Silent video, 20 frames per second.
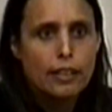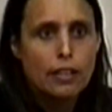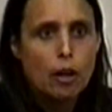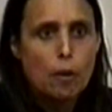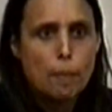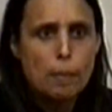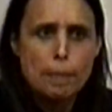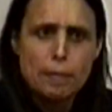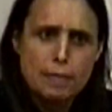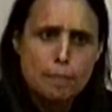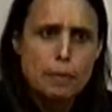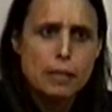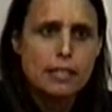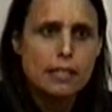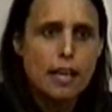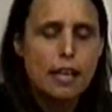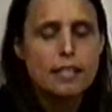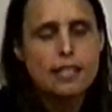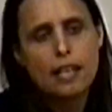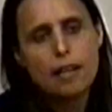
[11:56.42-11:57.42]
You know,
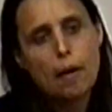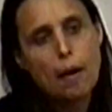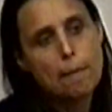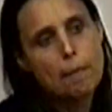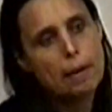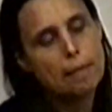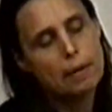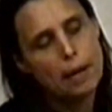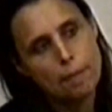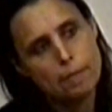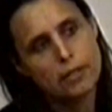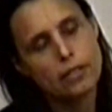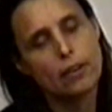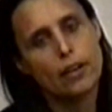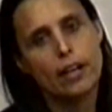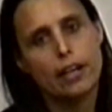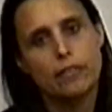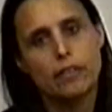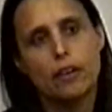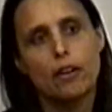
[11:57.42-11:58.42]
besides that, I mean, I'm
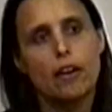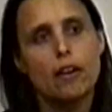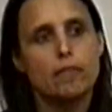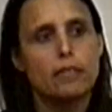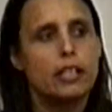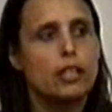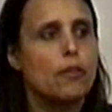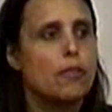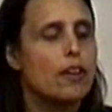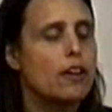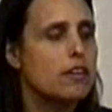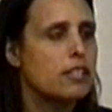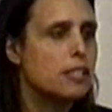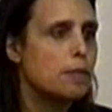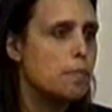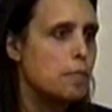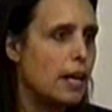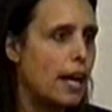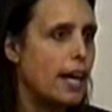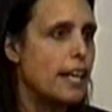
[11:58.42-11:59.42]
sorry. There are, you know, there are
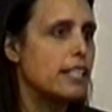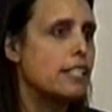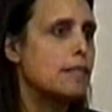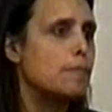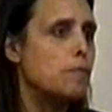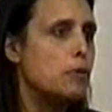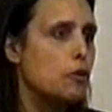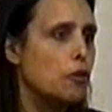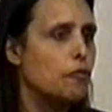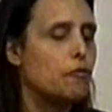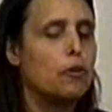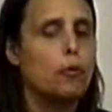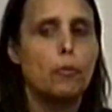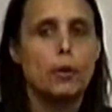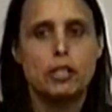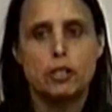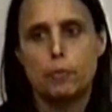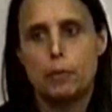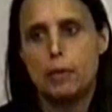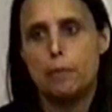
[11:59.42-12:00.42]
some nice, beautiful,
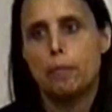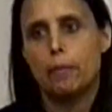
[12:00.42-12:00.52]
rich